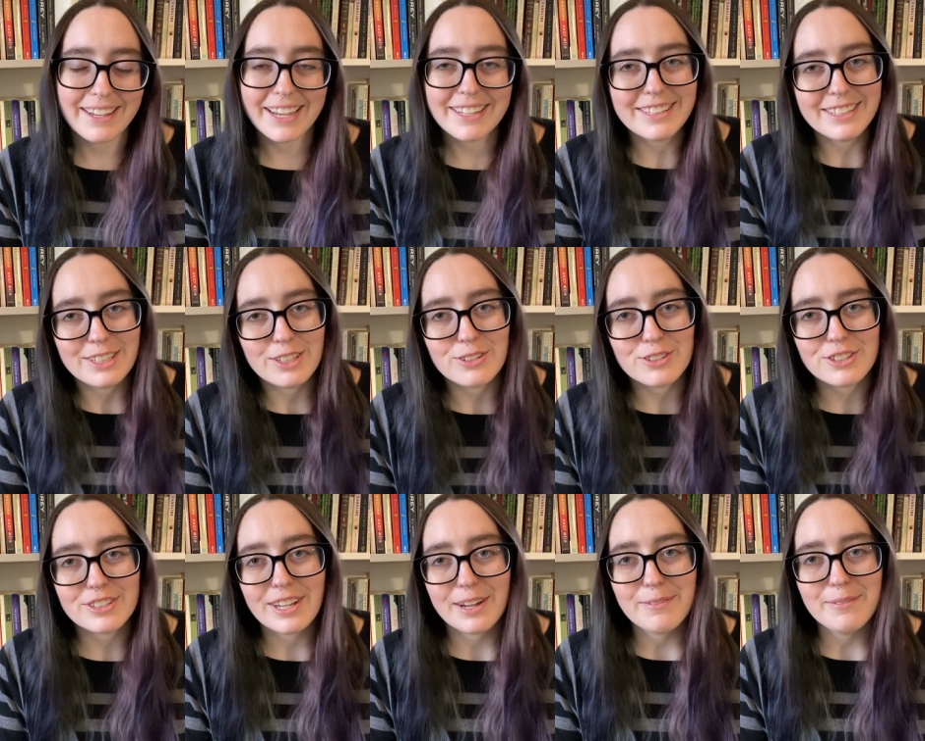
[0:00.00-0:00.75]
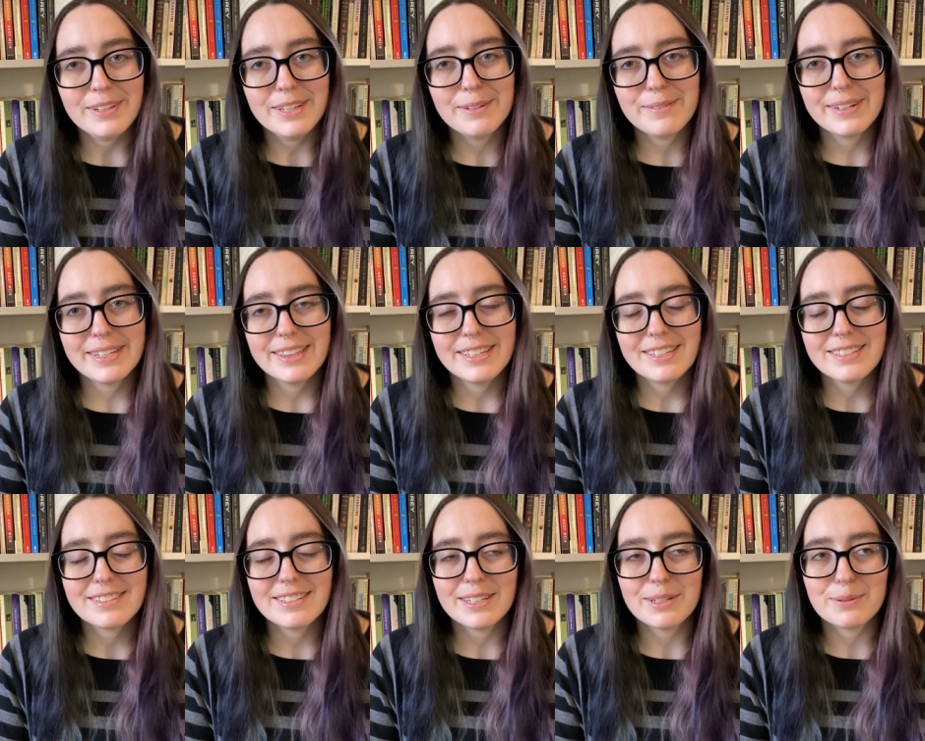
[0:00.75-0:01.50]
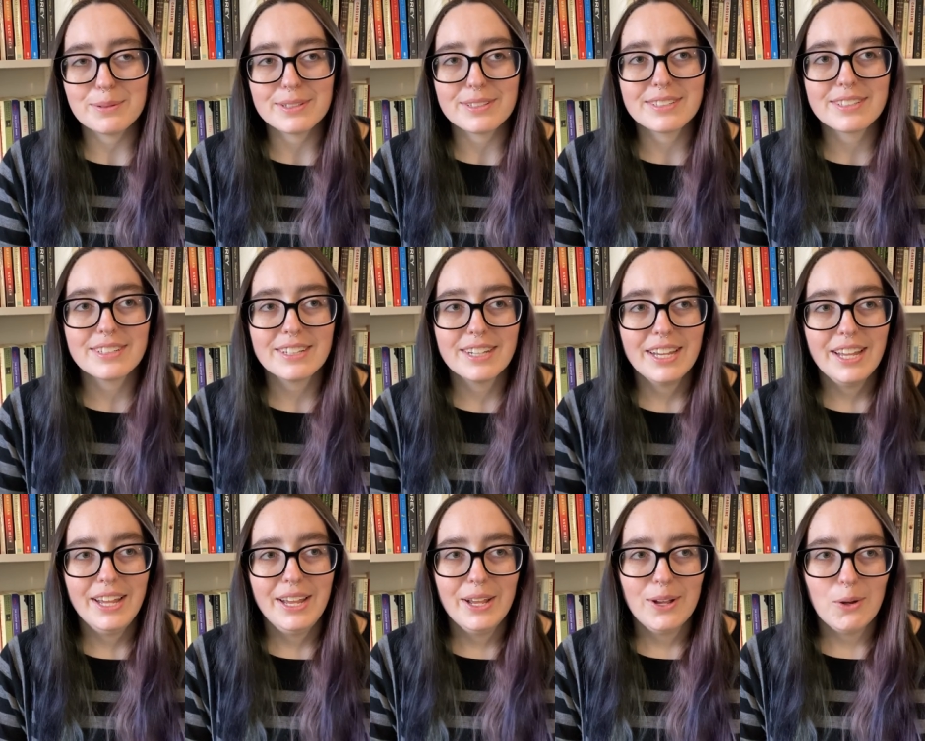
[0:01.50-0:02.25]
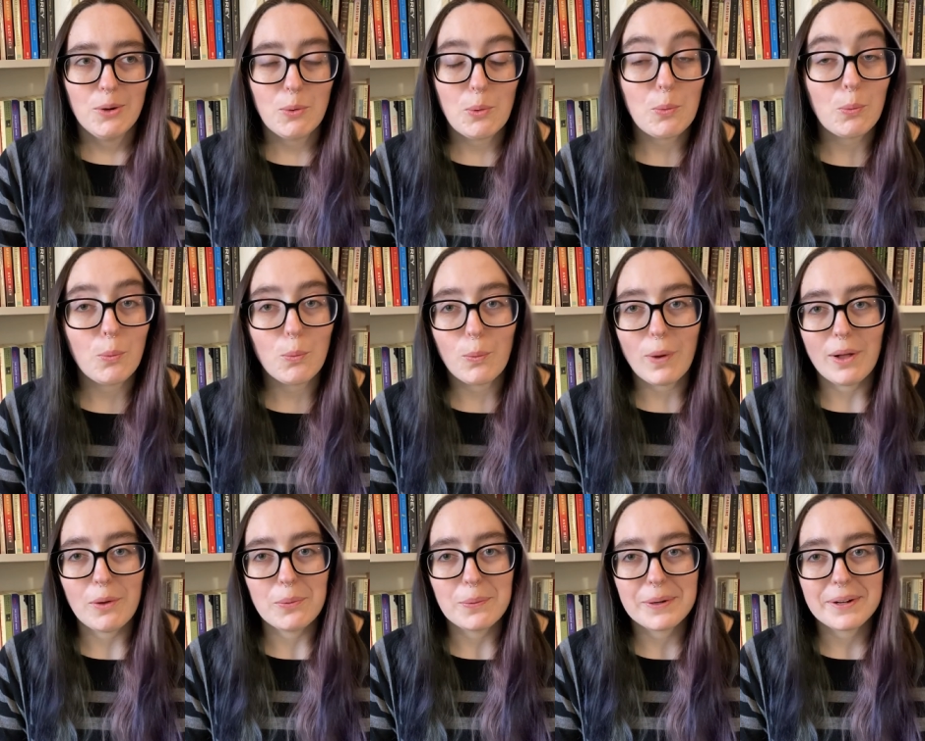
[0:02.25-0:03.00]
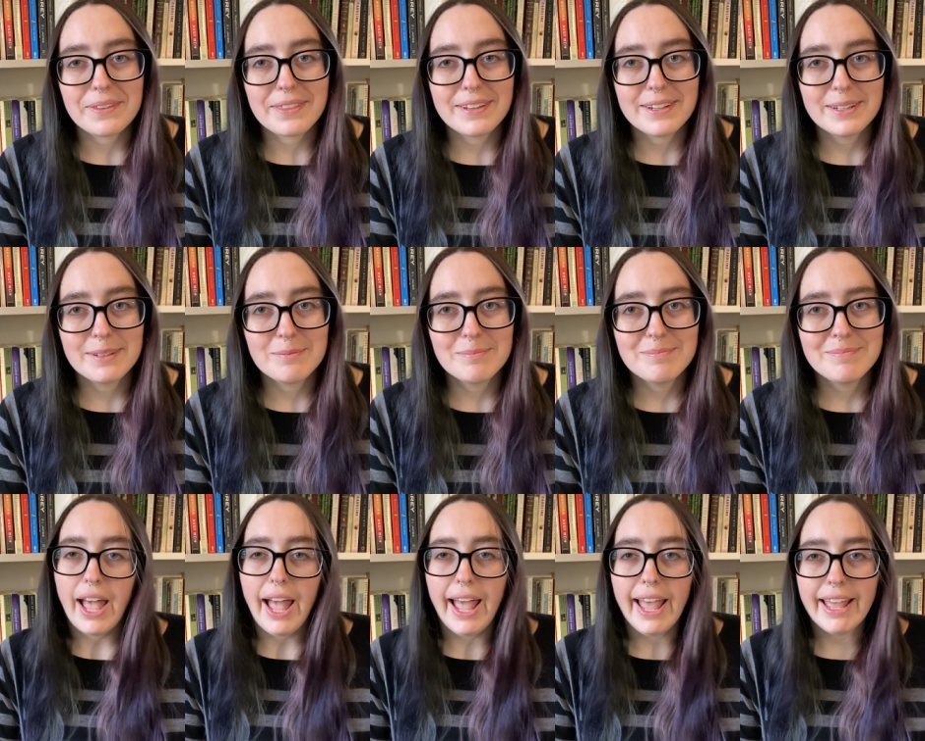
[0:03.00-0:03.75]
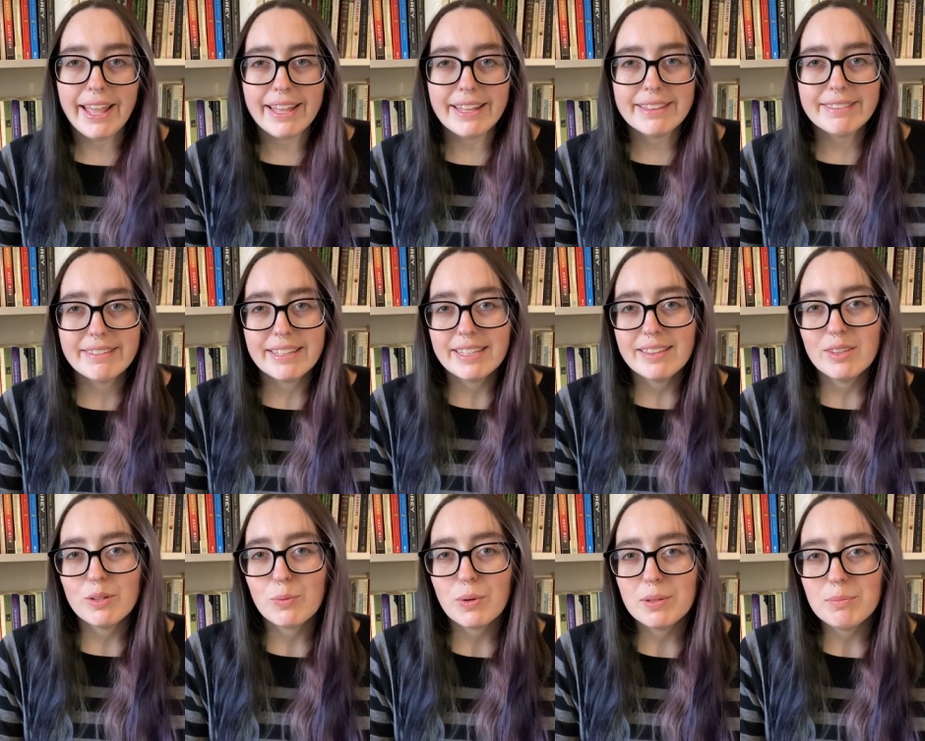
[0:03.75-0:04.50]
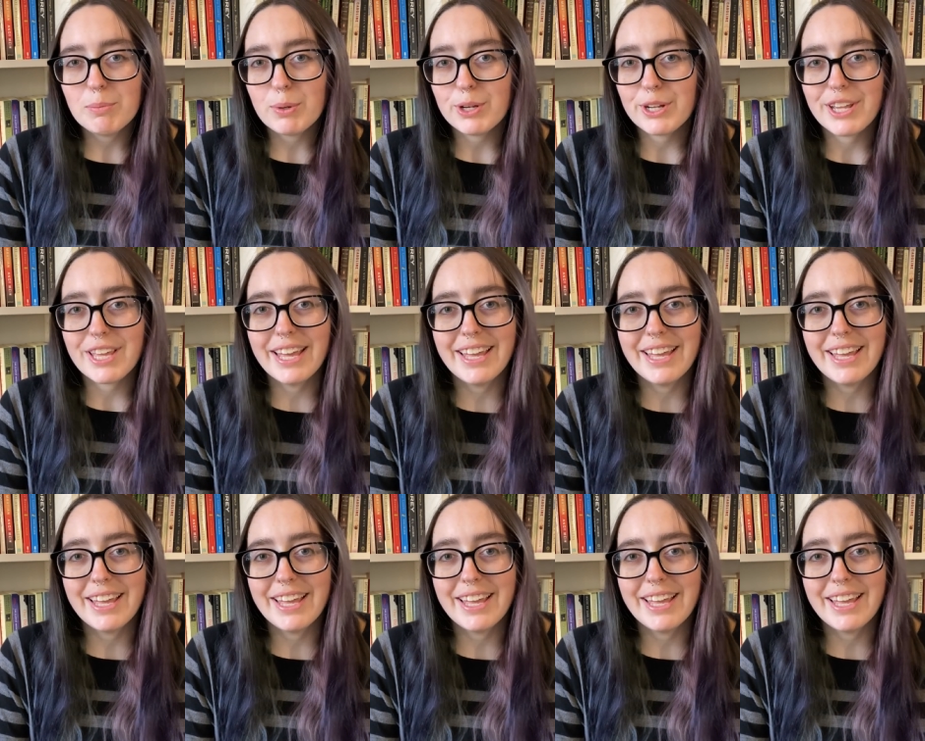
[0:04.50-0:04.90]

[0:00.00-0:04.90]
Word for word: I think you should definitely read this. It was well worth it. And then the one book